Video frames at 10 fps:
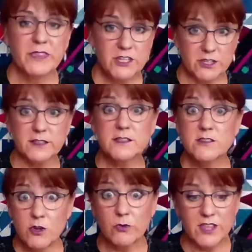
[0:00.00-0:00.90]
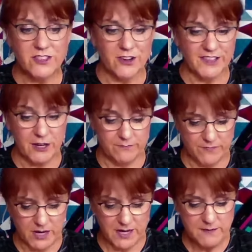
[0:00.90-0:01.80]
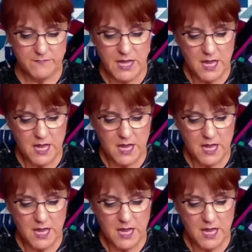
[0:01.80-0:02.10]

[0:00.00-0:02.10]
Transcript: Just know that they're there, all right?